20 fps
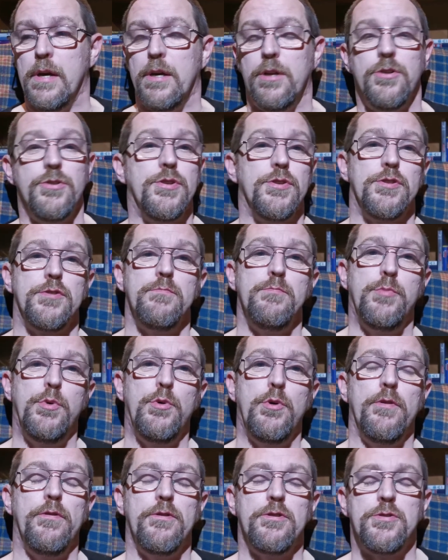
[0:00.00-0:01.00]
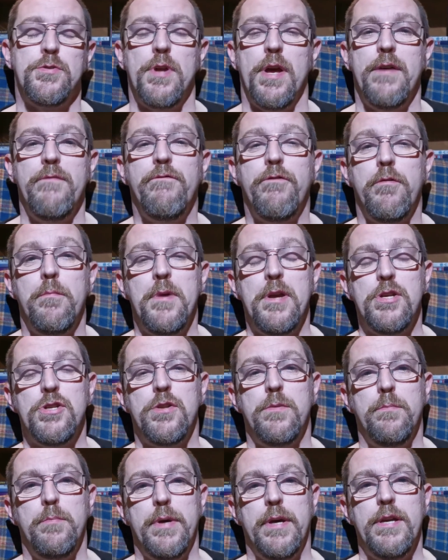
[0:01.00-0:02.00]
You know, so it's important there's
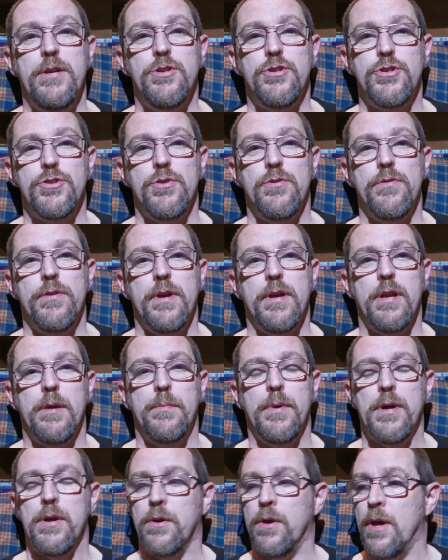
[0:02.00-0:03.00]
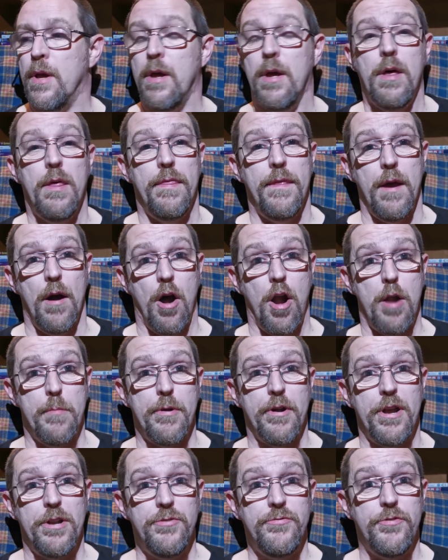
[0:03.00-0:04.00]
information pages on there about the
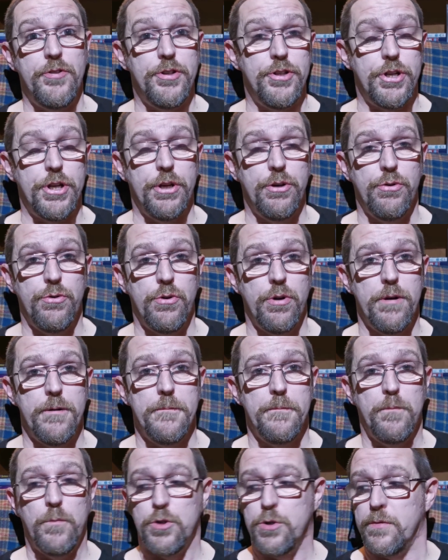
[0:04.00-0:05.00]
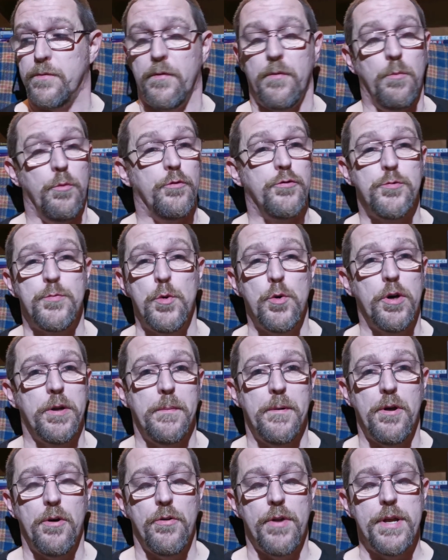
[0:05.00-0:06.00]
Armour Infantry Corps, which we've spoken
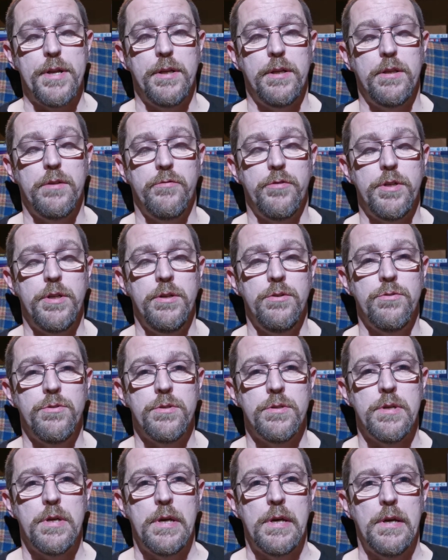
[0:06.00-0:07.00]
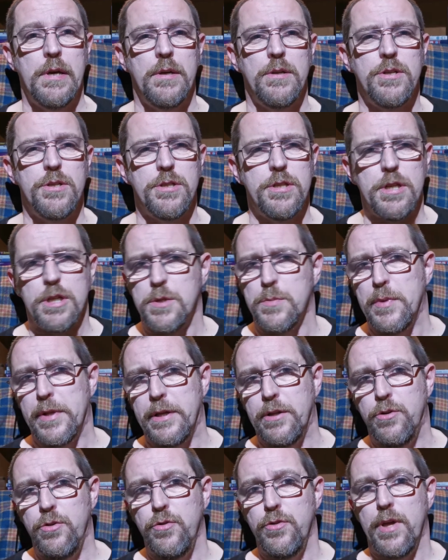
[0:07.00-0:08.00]
about already in the videos, just to
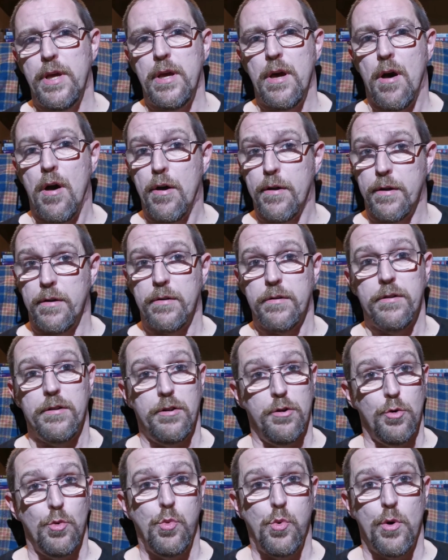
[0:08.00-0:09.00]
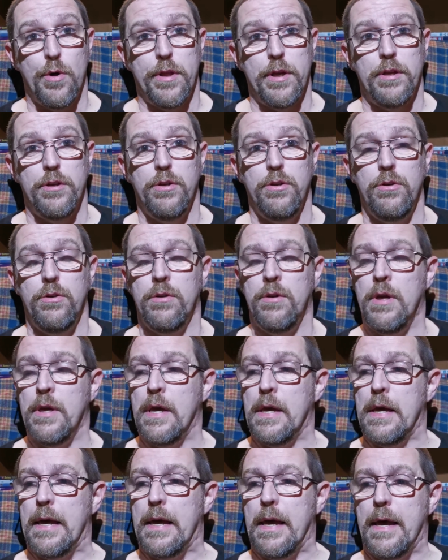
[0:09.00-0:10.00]
explain who they are and, you know, what they do,
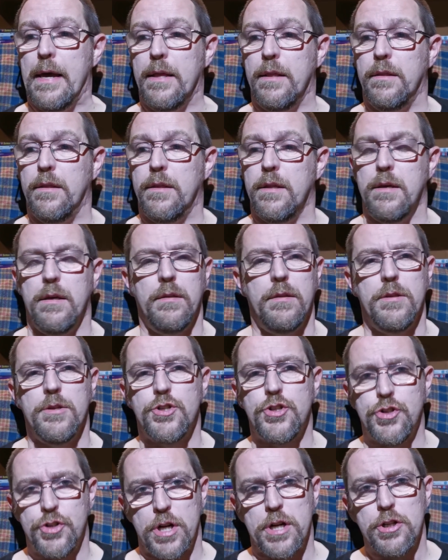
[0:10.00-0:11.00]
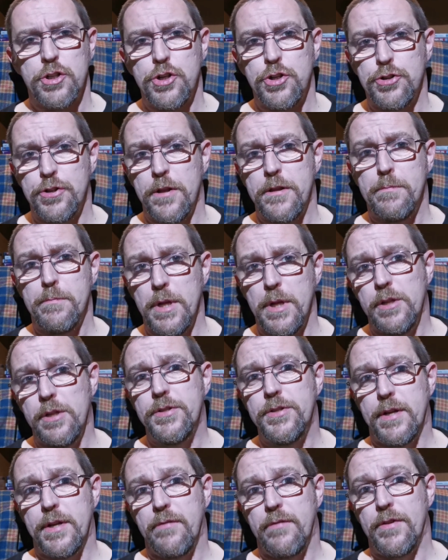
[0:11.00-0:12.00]
and the structures of the
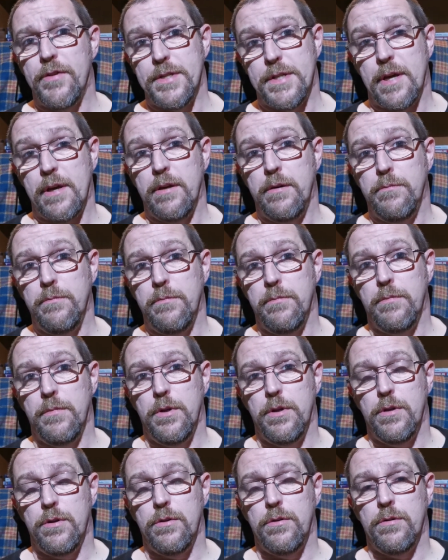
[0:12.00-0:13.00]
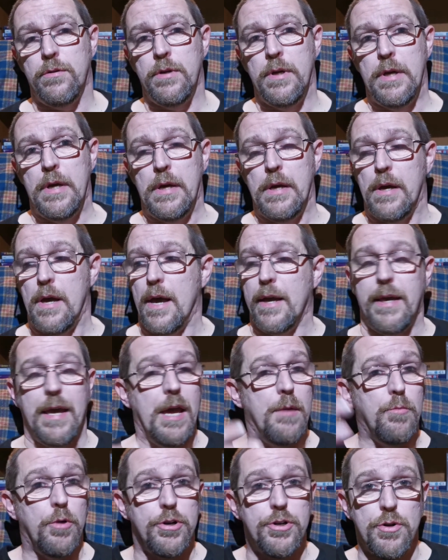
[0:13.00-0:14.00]
military of the time, you know.
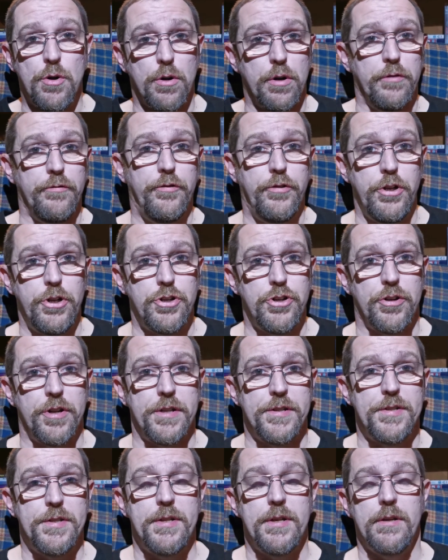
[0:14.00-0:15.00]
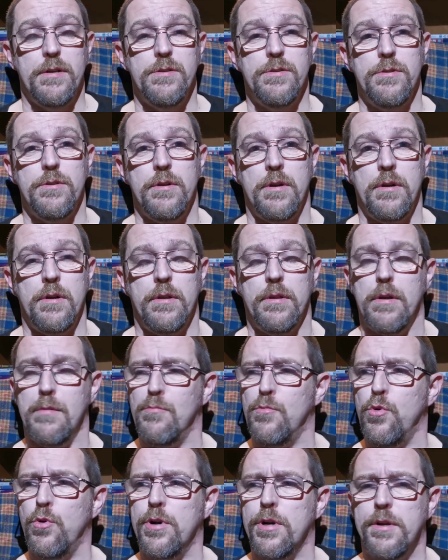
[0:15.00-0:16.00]
Again, we're talking futuristic, so they're
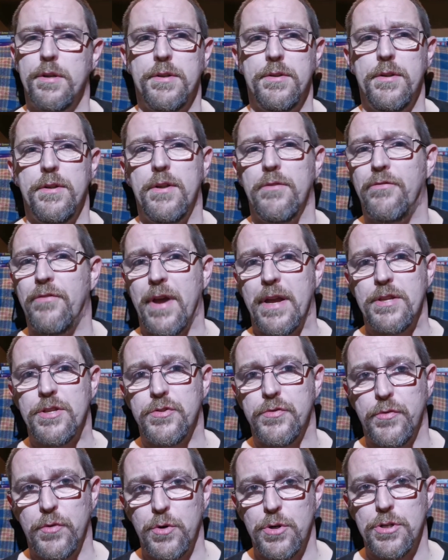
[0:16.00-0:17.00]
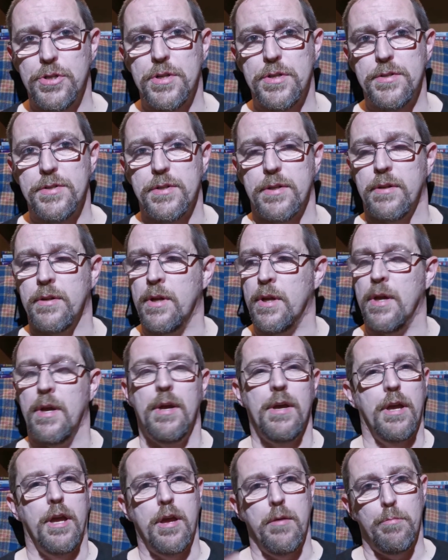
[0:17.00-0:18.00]
more defence forces and
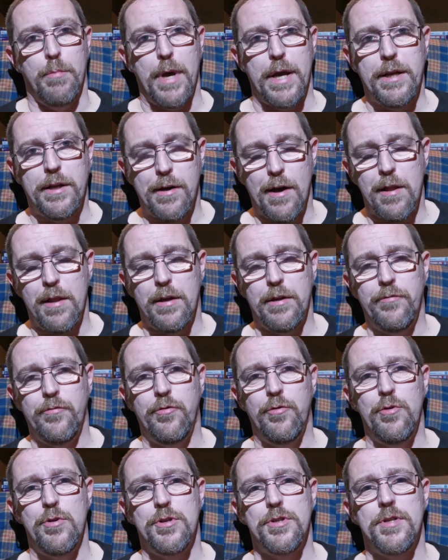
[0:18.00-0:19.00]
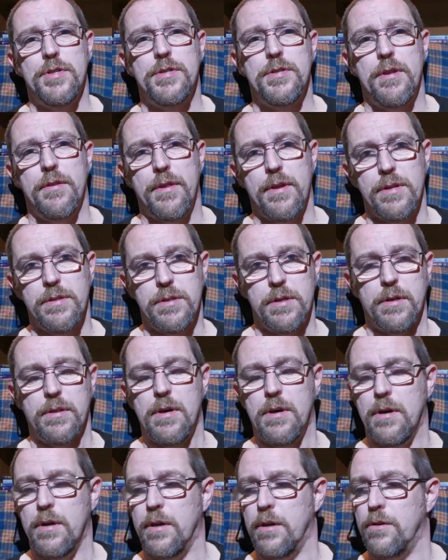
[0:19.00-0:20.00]
combined allied forces and things like
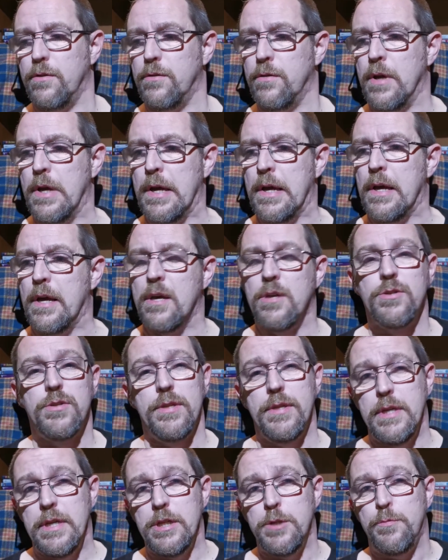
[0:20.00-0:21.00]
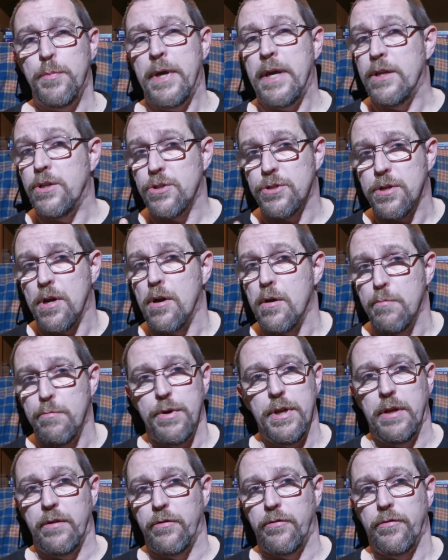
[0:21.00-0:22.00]
that, you know. So these pages are
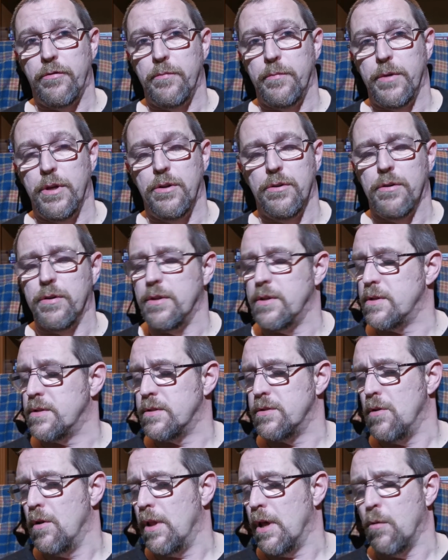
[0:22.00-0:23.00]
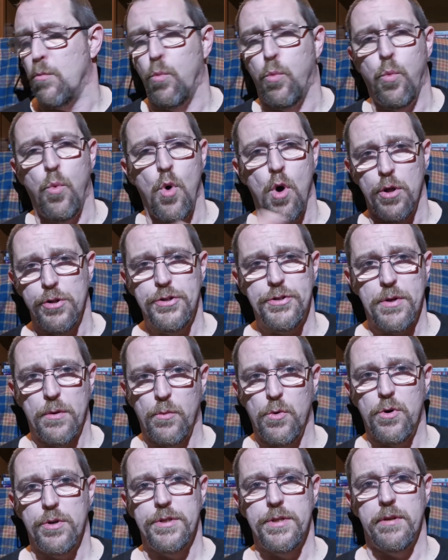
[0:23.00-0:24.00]
brief, you know, it's not like wads
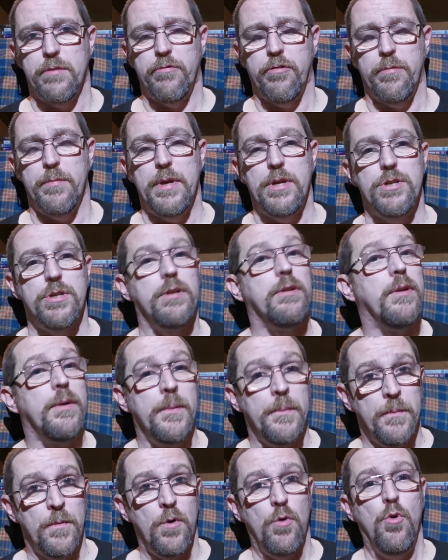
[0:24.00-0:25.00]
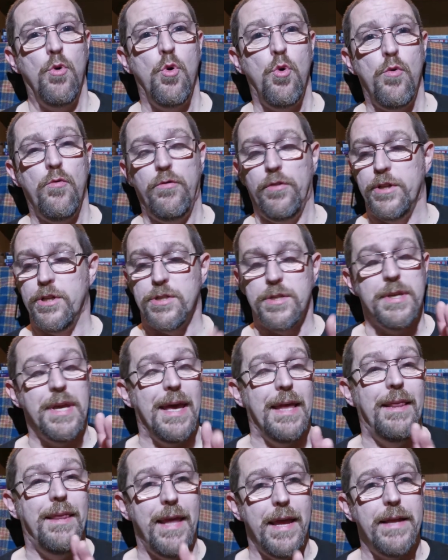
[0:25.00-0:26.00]
and wads of information. Hopefully just
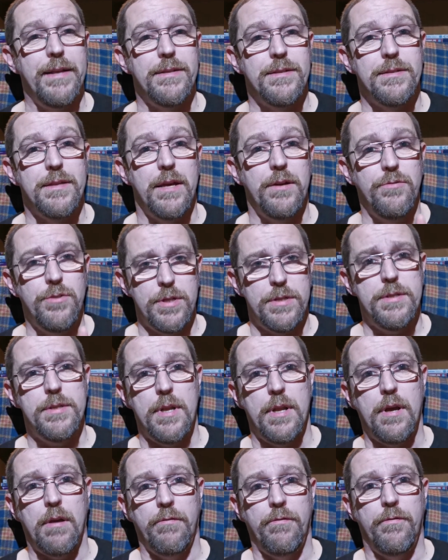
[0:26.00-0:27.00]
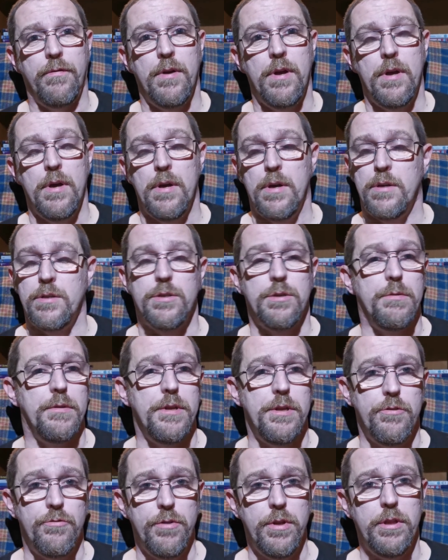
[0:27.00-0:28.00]
condensed down just enough so that
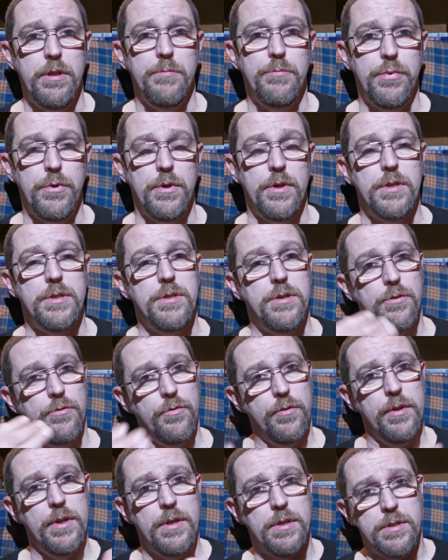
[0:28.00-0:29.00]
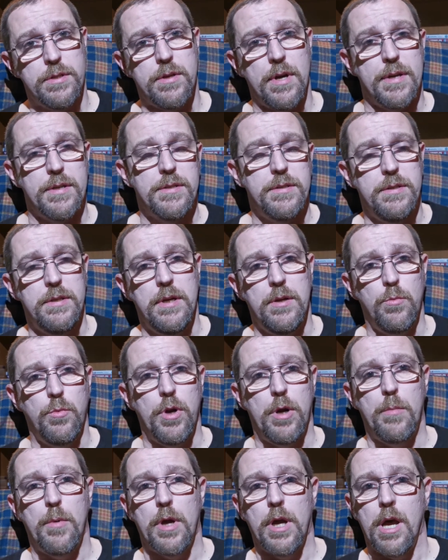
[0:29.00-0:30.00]
when you read the books, you're really sort of seeing
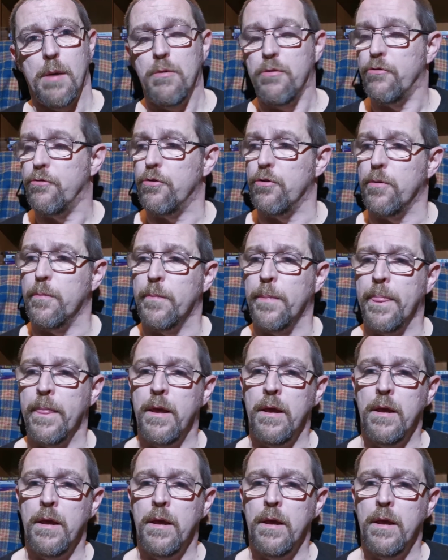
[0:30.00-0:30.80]
where we're coming from.